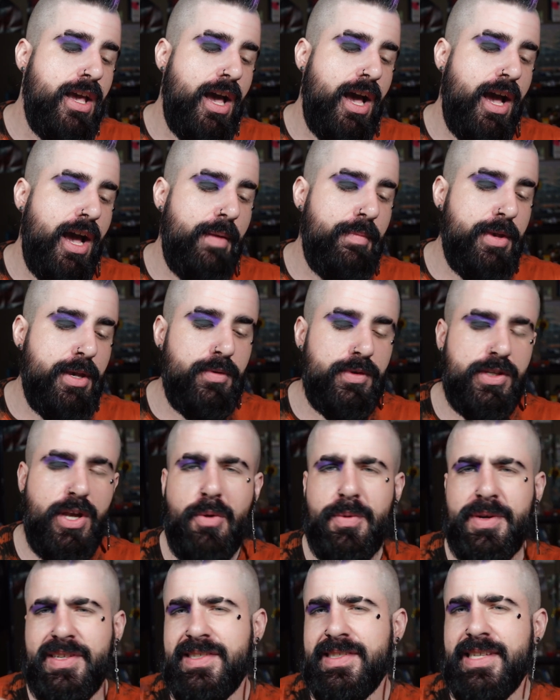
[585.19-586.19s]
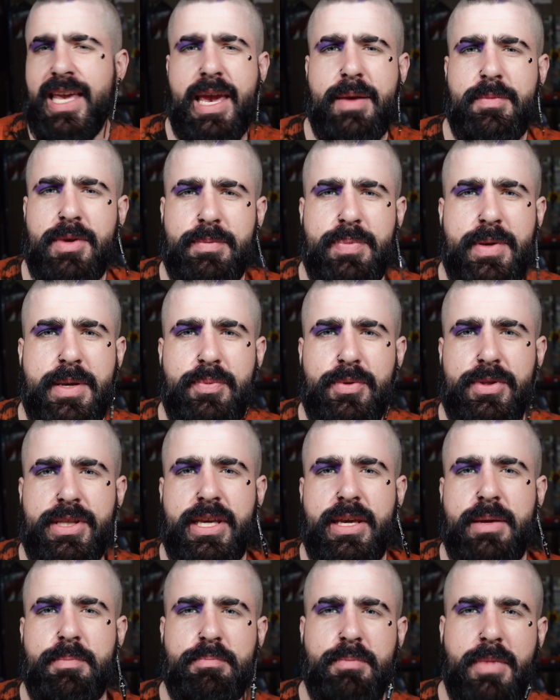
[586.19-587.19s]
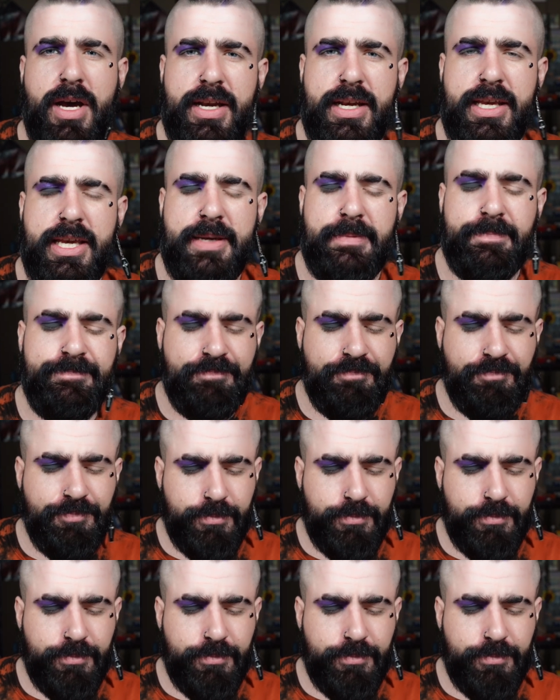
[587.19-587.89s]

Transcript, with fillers: Um, he was always scamming people to get money,